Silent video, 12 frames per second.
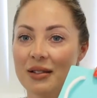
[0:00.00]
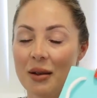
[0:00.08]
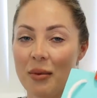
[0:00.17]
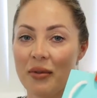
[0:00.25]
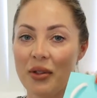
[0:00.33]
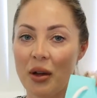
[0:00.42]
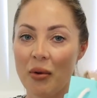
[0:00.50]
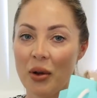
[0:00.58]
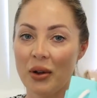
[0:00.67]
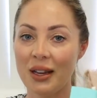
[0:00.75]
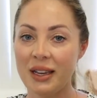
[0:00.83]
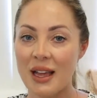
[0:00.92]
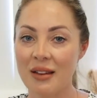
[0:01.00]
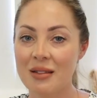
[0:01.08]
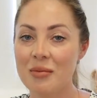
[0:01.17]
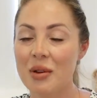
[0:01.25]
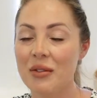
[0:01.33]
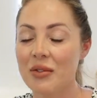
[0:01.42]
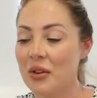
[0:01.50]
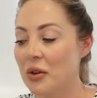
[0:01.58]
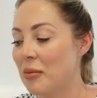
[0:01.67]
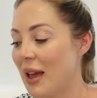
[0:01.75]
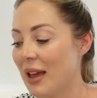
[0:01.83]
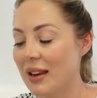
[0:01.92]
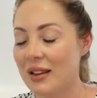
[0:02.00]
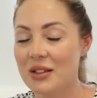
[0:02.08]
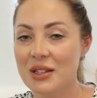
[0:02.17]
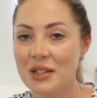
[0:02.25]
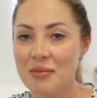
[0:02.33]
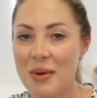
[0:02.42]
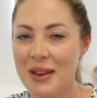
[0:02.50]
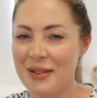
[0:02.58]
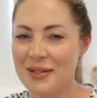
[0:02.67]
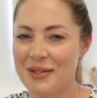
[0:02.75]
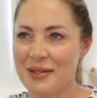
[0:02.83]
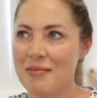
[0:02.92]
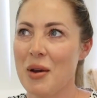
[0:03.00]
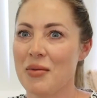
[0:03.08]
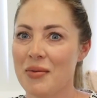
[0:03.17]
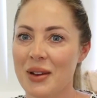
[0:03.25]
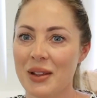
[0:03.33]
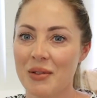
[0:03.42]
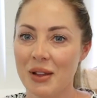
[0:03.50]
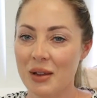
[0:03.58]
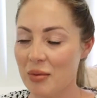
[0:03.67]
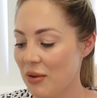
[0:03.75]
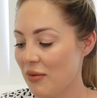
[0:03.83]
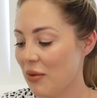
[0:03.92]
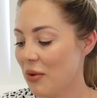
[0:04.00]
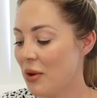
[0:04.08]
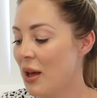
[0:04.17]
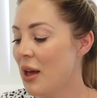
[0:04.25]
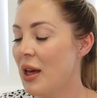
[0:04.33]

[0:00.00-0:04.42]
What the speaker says: some of their own in-house perfume, and it just made it smell really, really beautiful.